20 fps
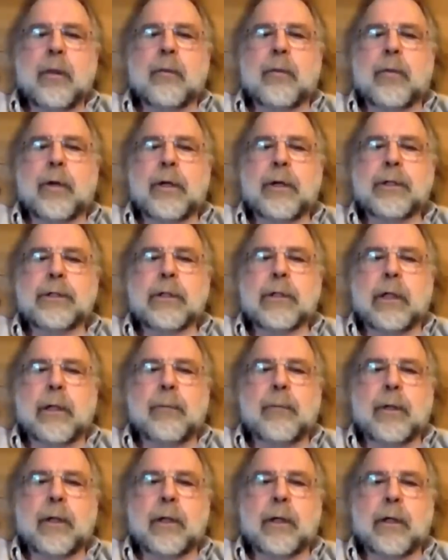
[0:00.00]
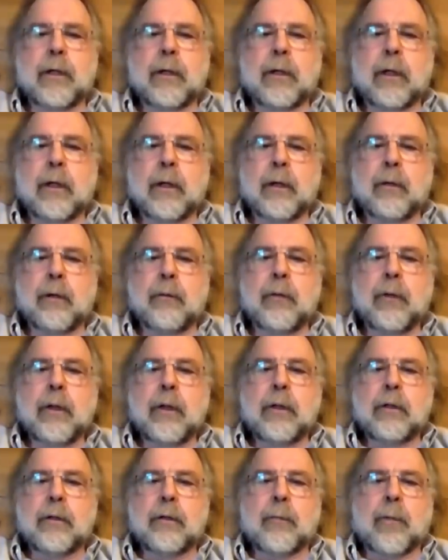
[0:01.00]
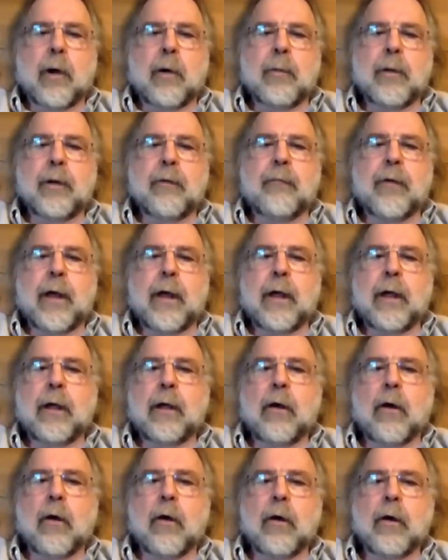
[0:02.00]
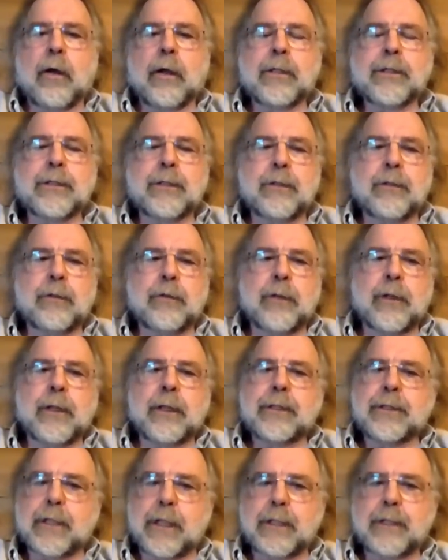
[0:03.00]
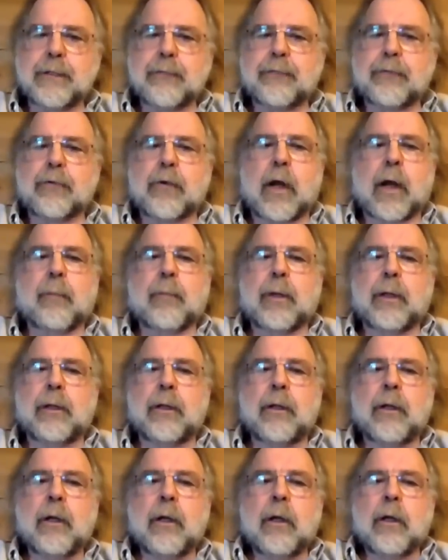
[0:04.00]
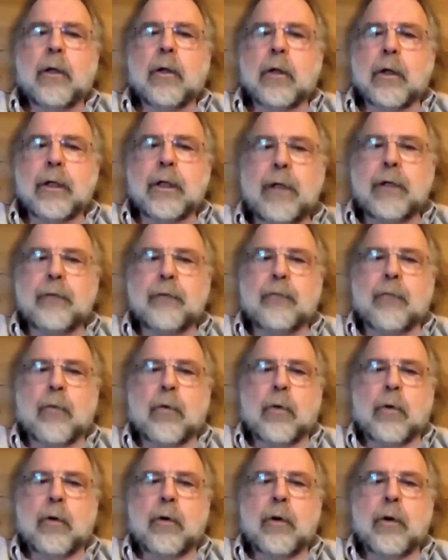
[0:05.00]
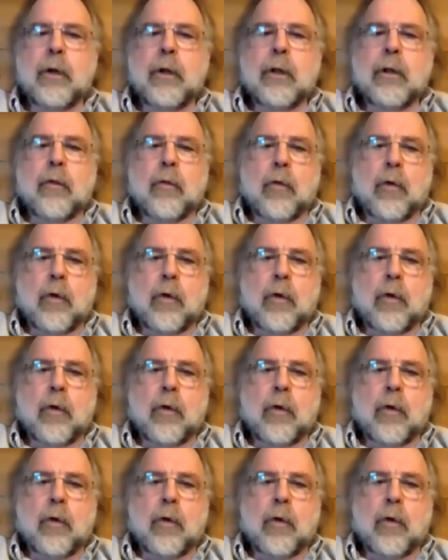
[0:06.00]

the British Columbia uh, Department of Ag are ex- doing extensive trapping, looking for the